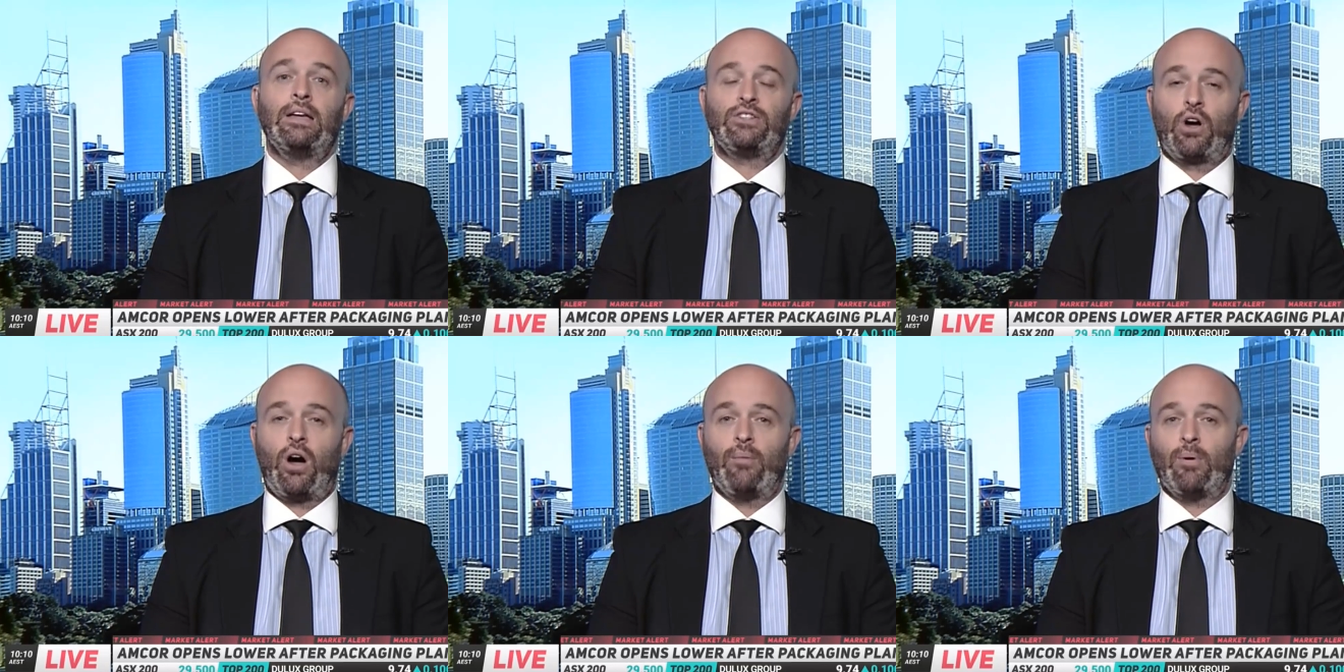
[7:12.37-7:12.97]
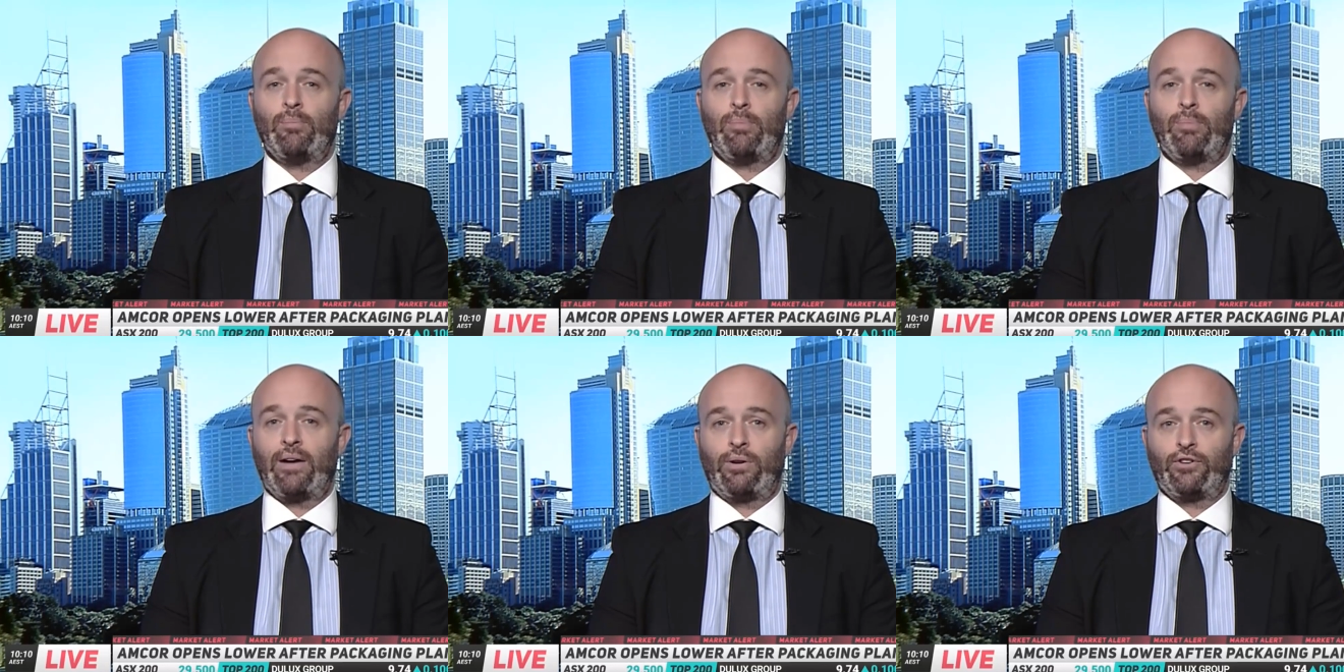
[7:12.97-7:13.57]
time above
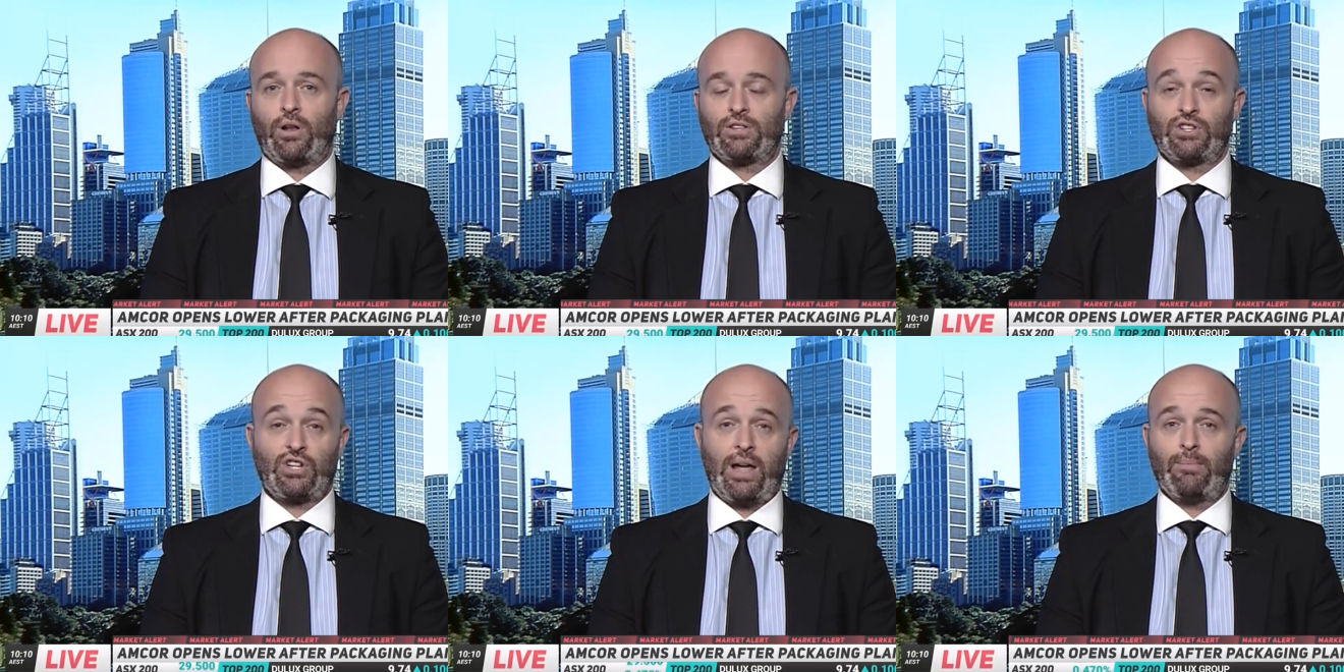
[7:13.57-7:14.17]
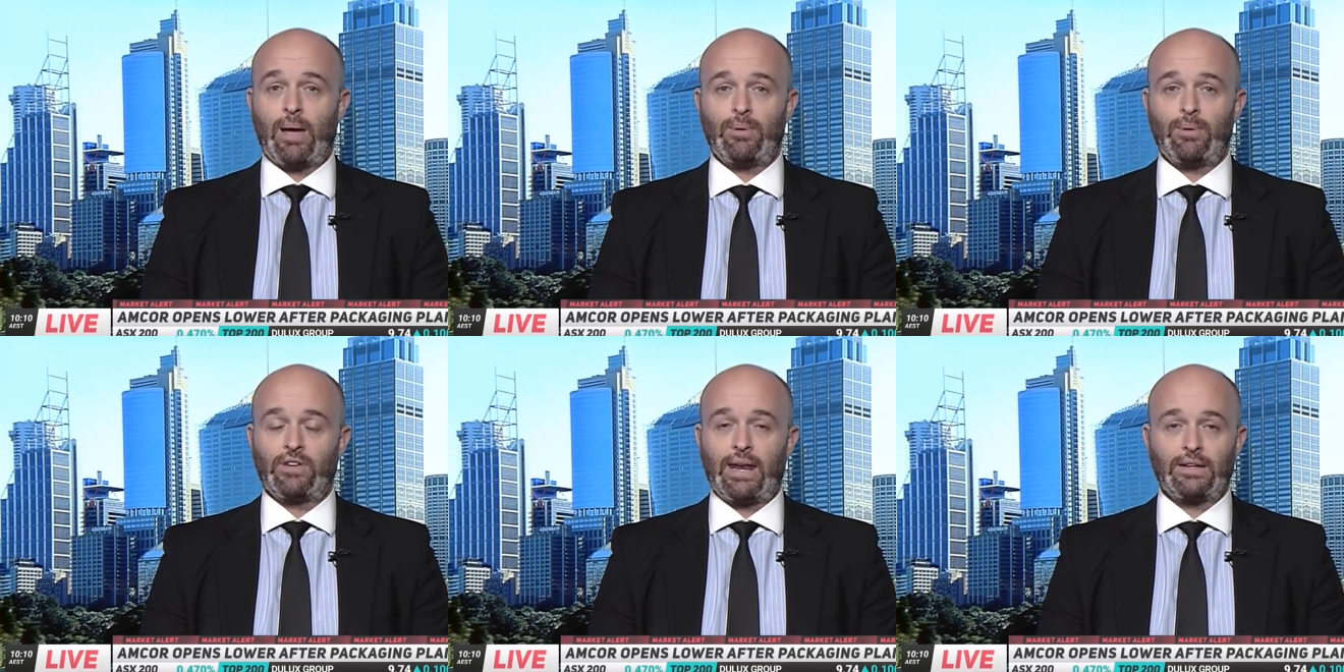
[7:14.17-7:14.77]
$200 a share, maybe
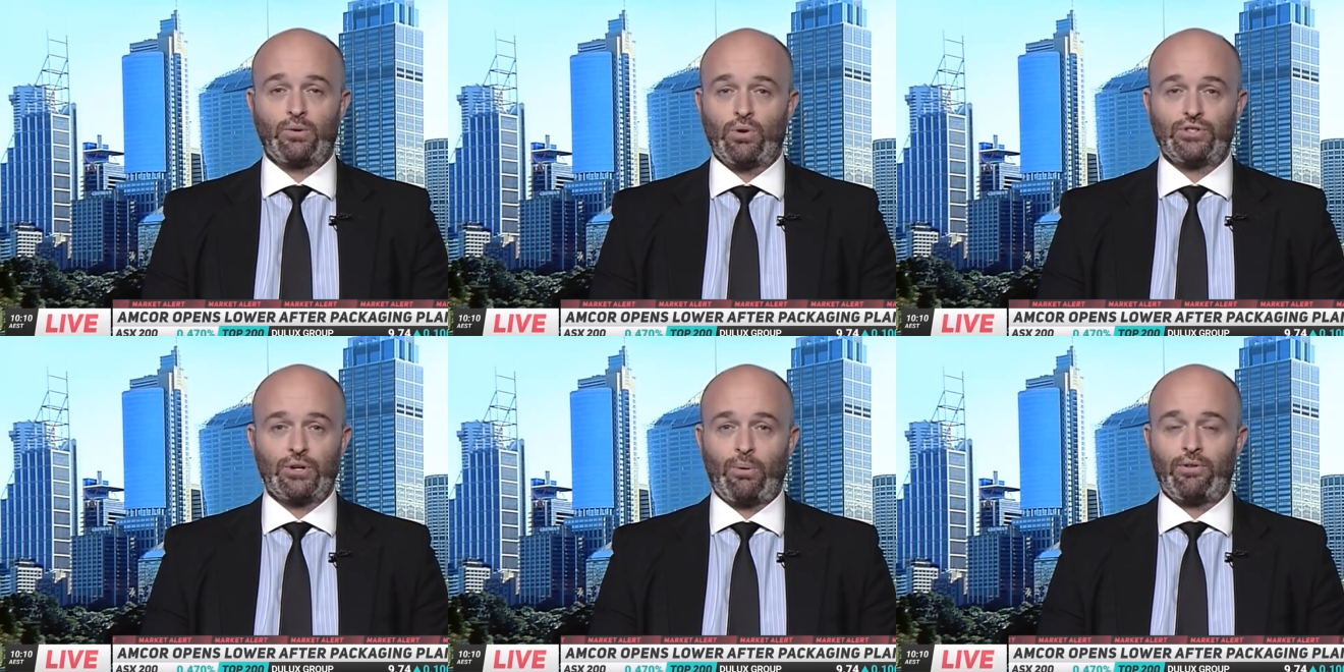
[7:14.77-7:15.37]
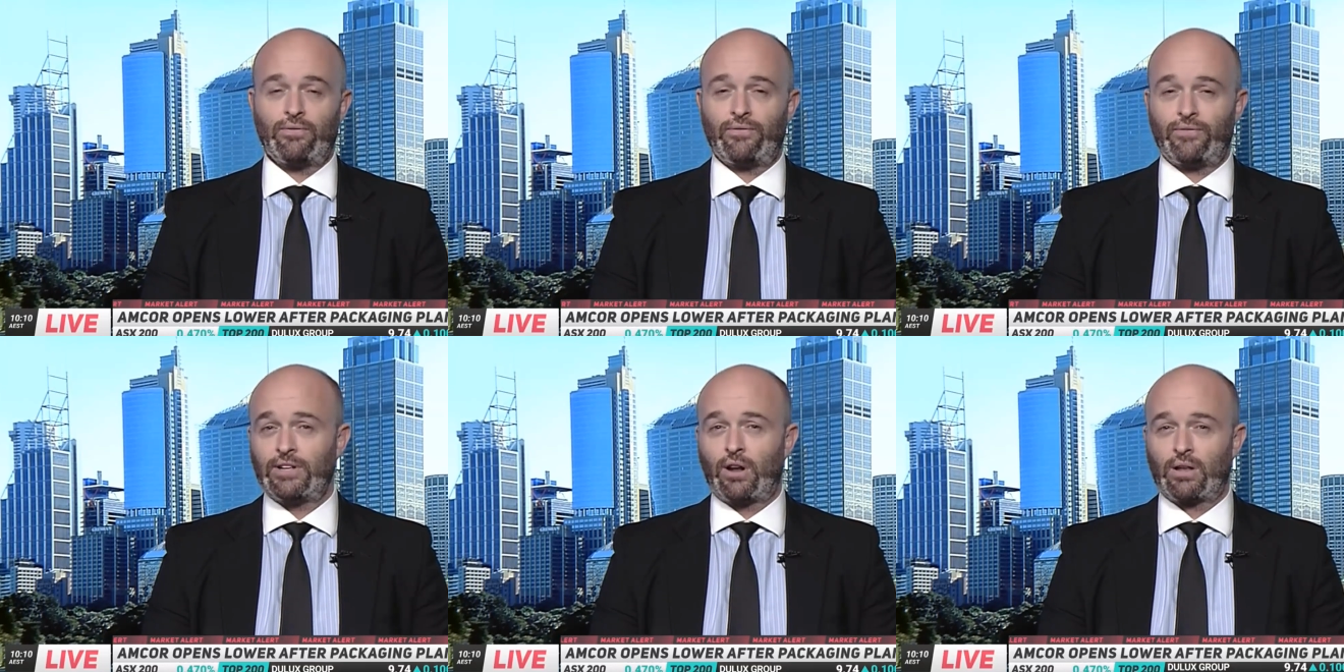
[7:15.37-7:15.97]
even getting towards
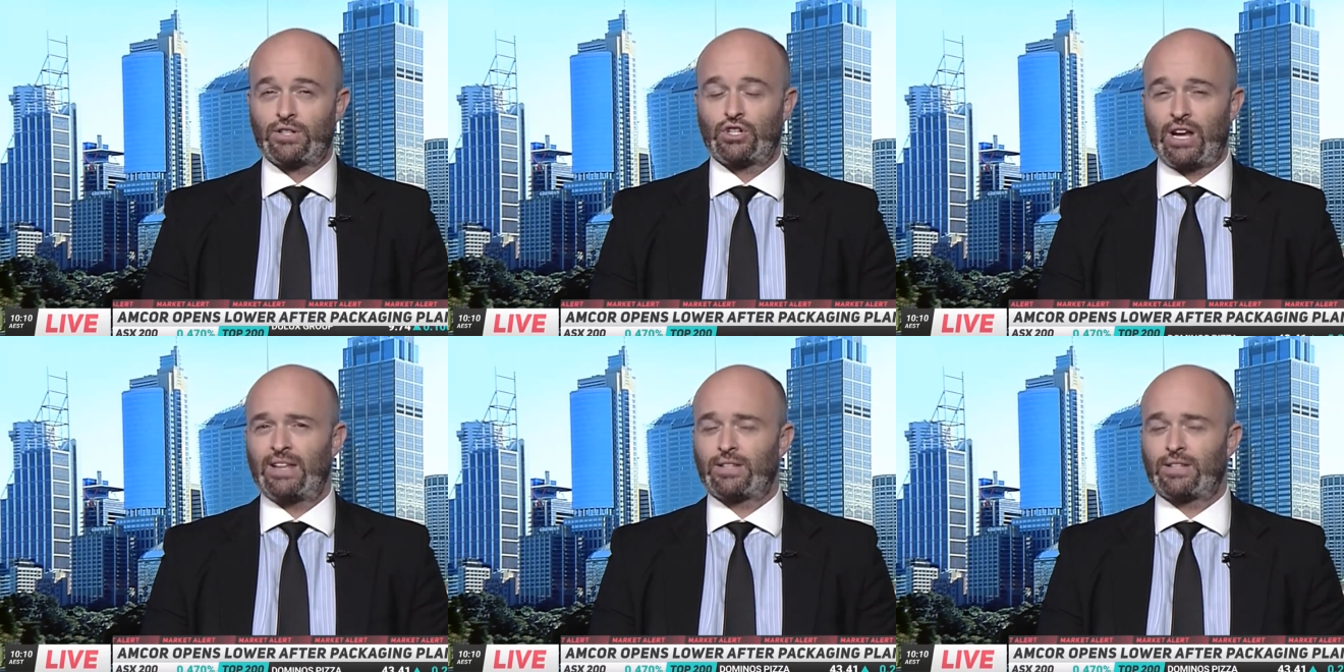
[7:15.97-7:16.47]
$250 a share.